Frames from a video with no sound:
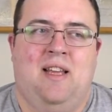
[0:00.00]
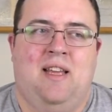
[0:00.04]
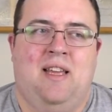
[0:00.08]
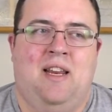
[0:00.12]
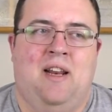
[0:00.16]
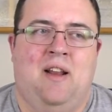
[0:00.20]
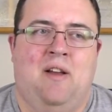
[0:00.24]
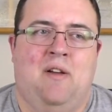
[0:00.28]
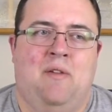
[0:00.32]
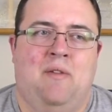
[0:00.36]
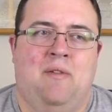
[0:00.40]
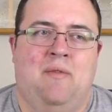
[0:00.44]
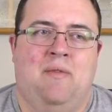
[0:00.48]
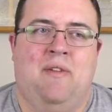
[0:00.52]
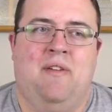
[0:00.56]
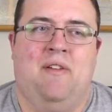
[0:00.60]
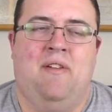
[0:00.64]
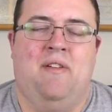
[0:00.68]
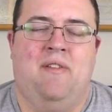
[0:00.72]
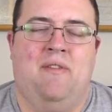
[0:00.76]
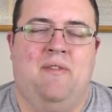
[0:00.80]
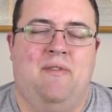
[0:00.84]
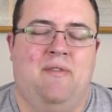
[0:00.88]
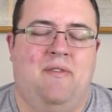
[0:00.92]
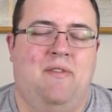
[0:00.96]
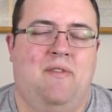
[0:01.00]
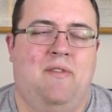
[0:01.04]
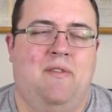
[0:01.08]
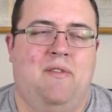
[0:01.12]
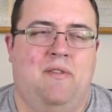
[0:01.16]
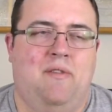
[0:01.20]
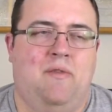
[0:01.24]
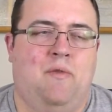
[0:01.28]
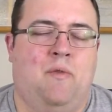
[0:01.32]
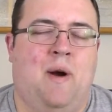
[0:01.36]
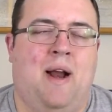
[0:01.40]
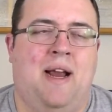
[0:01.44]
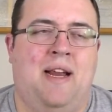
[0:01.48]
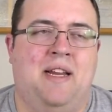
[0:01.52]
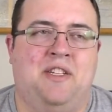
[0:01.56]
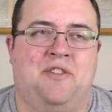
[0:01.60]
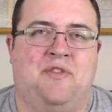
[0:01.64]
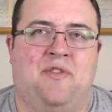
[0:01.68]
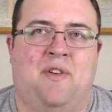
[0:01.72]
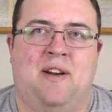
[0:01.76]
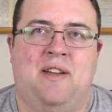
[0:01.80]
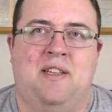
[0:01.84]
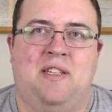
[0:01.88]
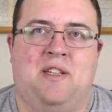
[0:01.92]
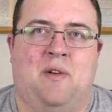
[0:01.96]
Ryan's
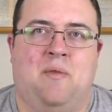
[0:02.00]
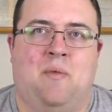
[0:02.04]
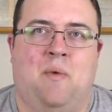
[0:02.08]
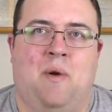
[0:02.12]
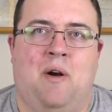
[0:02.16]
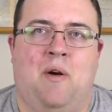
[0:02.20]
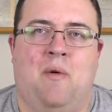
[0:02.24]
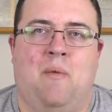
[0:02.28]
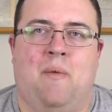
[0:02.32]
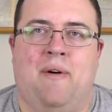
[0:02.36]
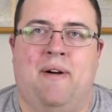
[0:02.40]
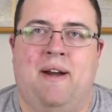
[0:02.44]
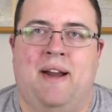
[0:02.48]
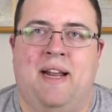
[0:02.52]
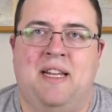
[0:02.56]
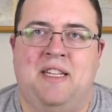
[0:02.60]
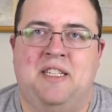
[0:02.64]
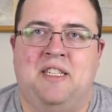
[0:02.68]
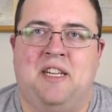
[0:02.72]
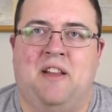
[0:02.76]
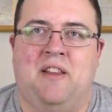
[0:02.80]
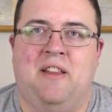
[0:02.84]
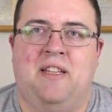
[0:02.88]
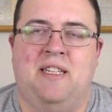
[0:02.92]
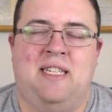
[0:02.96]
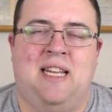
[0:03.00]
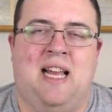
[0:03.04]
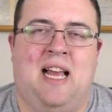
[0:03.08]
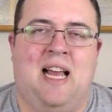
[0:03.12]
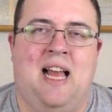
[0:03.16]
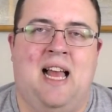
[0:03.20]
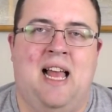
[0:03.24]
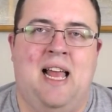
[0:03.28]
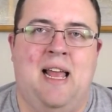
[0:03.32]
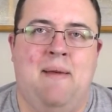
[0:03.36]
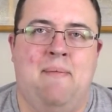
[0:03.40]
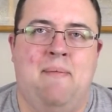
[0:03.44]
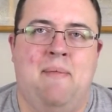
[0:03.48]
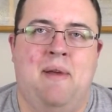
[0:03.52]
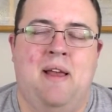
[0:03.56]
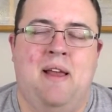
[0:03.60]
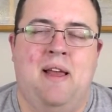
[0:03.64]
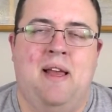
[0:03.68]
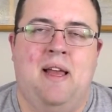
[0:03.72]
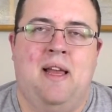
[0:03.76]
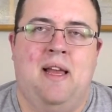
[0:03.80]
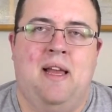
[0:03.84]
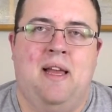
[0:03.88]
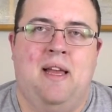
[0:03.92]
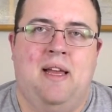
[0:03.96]
friends are wondering where he is all the time.
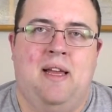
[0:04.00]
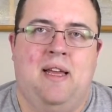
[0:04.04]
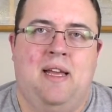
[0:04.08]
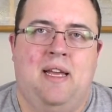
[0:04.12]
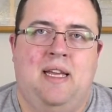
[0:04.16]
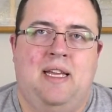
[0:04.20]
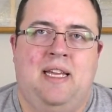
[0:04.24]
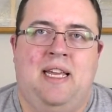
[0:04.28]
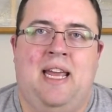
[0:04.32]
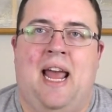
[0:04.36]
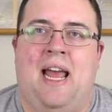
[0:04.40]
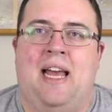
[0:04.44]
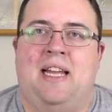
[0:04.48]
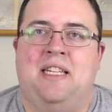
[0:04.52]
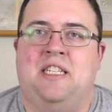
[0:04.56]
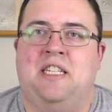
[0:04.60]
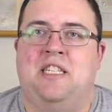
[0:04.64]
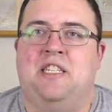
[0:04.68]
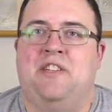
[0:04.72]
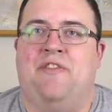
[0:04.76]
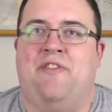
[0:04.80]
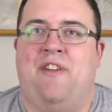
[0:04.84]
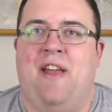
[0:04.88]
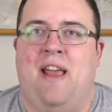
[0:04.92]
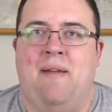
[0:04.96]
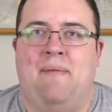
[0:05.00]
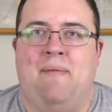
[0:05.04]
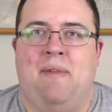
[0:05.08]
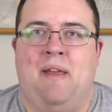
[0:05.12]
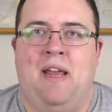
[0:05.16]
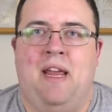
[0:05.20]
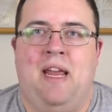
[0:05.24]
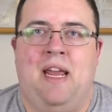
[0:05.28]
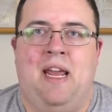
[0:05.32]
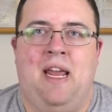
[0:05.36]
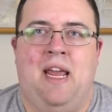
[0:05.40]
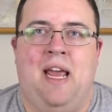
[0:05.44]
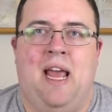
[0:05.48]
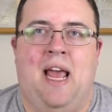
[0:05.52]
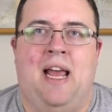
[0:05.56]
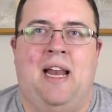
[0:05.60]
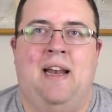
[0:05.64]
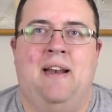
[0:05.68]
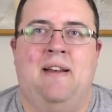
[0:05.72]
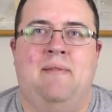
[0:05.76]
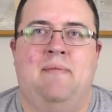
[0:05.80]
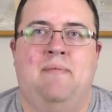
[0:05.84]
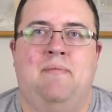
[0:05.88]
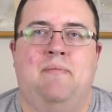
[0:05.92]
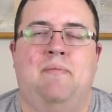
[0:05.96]
Yaz's family
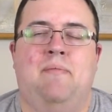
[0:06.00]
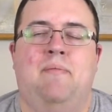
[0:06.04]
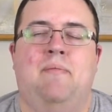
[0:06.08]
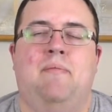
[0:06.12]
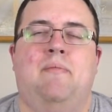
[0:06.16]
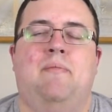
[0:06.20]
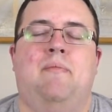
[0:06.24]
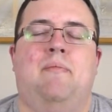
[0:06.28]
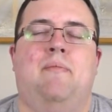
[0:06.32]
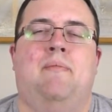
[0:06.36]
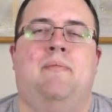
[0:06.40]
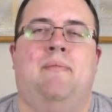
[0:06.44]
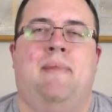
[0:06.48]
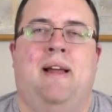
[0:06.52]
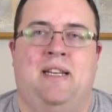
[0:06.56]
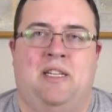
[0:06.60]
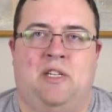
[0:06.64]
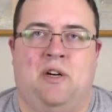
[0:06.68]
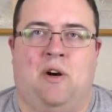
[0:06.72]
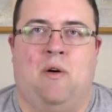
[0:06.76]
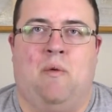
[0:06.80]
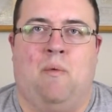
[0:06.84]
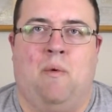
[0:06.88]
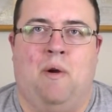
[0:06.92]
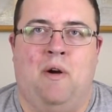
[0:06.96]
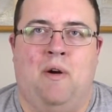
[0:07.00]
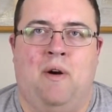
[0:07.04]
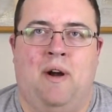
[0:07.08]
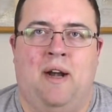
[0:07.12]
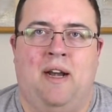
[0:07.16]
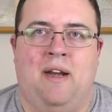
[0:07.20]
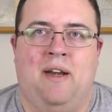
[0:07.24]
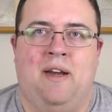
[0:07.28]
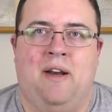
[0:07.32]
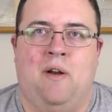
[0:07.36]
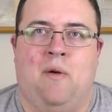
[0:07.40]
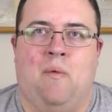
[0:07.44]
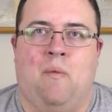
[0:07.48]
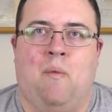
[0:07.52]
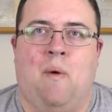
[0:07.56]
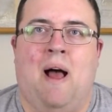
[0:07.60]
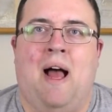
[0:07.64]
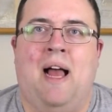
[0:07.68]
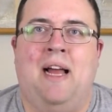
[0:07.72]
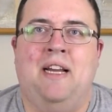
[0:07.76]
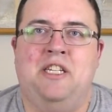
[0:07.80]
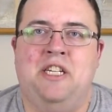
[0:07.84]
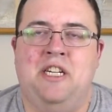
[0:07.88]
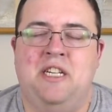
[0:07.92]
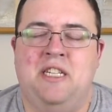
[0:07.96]
and mentor are wondering,
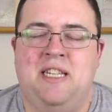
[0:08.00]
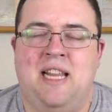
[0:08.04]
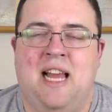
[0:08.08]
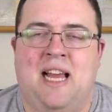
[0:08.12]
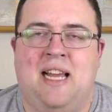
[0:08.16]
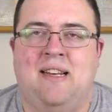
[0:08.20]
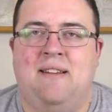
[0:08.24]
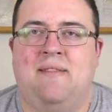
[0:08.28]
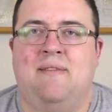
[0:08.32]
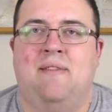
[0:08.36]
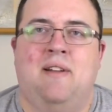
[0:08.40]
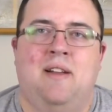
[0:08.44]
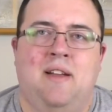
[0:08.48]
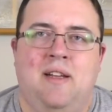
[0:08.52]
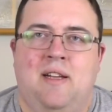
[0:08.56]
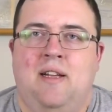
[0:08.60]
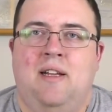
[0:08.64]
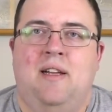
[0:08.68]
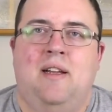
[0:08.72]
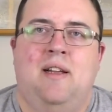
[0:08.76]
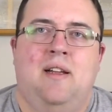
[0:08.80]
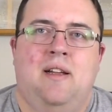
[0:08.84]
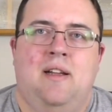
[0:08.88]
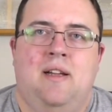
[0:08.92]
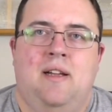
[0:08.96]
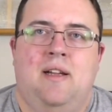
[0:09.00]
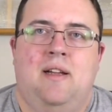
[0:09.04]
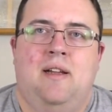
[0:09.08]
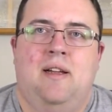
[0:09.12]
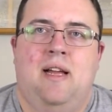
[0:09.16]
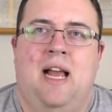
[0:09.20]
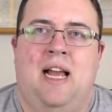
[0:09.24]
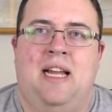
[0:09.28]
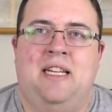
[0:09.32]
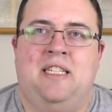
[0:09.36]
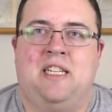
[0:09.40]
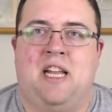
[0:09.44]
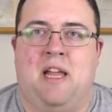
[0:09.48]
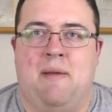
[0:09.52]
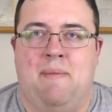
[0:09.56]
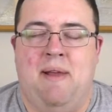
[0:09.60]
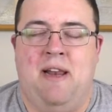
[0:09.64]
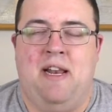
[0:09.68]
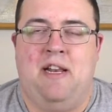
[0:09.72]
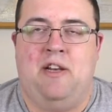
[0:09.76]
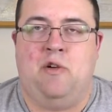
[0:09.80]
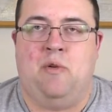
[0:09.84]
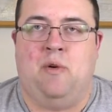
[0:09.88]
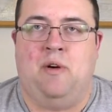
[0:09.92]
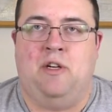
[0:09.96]
why she's not as
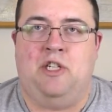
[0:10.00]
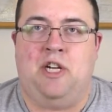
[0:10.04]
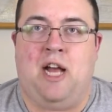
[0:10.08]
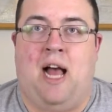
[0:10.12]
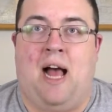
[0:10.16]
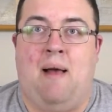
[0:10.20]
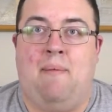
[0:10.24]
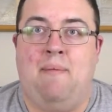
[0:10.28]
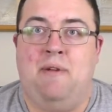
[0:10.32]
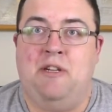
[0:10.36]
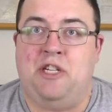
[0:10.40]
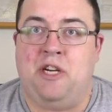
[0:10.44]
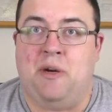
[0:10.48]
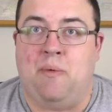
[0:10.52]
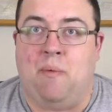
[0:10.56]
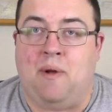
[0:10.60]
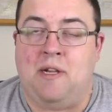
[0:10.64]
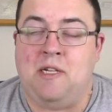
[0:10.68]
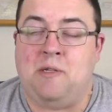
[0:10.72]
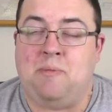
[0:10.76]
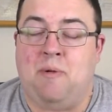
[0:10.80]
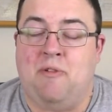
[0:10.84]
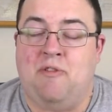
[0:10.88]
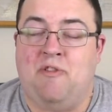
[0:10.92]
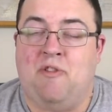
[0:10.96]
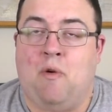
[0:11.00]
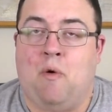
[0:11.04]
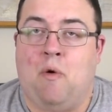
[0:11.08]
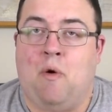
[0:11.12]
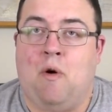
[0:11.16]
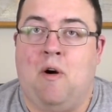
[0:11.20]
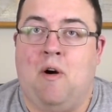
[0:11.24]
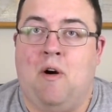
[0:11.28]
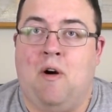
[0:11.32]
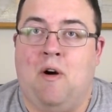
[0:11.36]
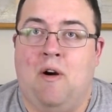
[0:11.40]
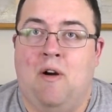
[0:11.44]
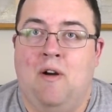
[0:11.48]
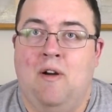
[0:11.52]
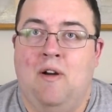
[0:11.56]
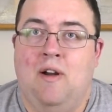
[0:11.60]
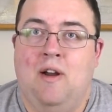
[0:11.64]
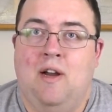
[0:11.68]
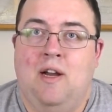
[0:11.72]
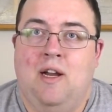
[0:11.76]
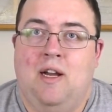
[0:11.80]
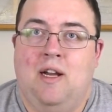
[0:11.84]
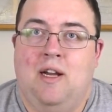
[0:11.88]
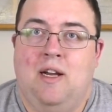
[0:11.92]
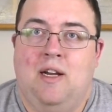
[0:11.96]
committed to her job as she was before.
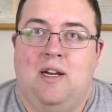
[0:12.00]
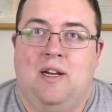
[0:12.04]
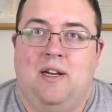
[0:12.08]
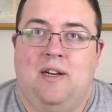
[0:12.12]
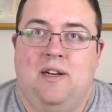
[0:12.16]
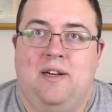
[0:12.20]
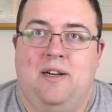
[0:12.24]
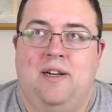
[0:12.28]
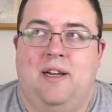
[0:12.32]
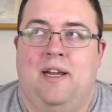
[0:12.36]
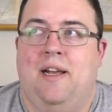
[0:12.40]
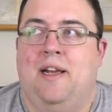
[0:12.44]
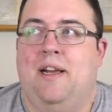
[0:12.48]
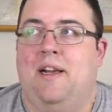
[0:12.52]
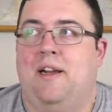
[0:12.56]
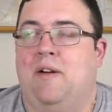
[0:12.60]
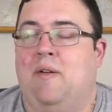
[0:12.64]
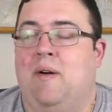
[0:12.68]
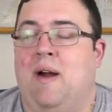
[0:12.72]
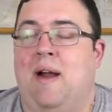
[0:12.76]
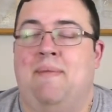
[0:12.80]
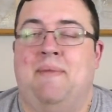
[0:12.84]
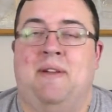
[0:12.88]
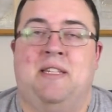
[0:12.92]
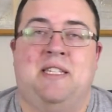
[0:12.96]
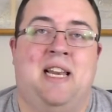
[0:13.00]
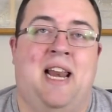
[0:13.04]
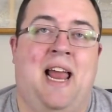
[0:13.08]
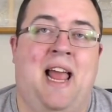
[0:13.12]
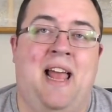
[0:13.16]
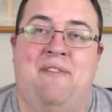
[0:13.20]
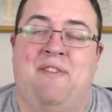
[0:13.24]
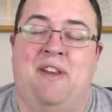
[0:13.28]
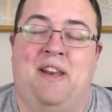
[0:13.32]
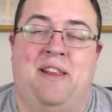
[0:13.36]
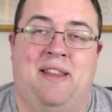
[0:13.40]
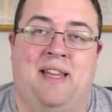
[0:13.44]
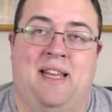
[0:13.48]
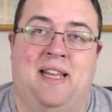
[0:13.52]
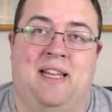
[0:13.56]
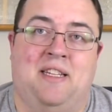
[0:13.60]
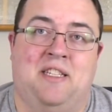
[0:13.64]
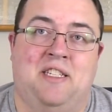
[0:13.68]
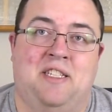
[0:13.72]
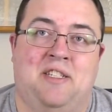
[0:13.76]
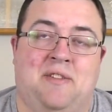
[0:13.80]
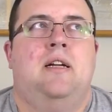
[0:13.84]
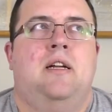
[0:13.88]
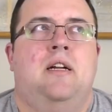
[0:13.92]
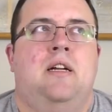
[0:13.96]
Graham doesn't have anything
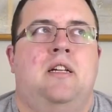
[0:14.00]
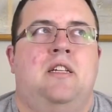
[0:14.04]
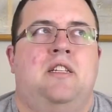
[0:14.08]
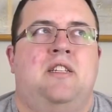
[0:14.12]
else.